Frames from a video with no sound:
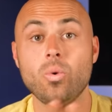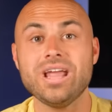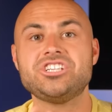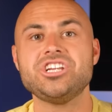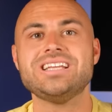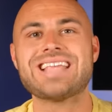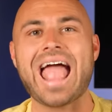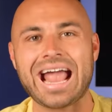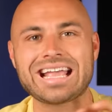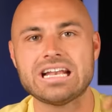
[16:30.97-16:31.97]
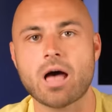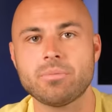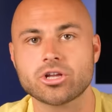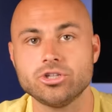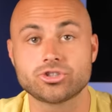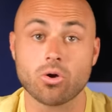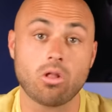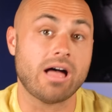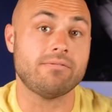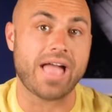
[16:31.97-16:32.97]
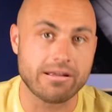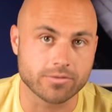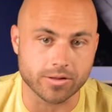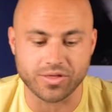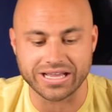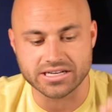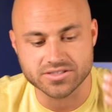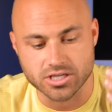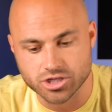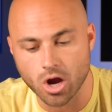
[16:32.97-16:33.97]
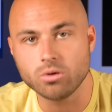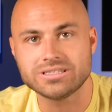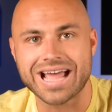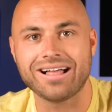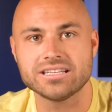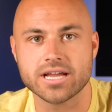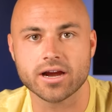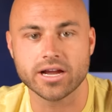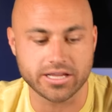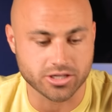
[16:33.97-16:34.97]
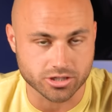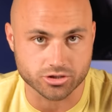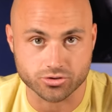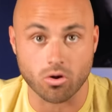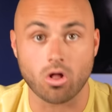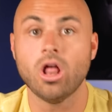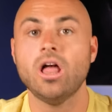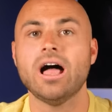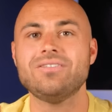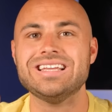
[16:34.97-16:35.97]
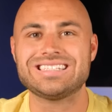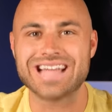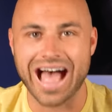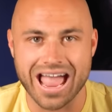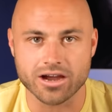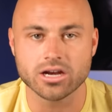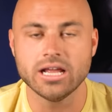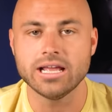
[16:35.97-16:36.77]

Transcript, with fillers: which is economic control of everything. It is the totalitarian control of the entire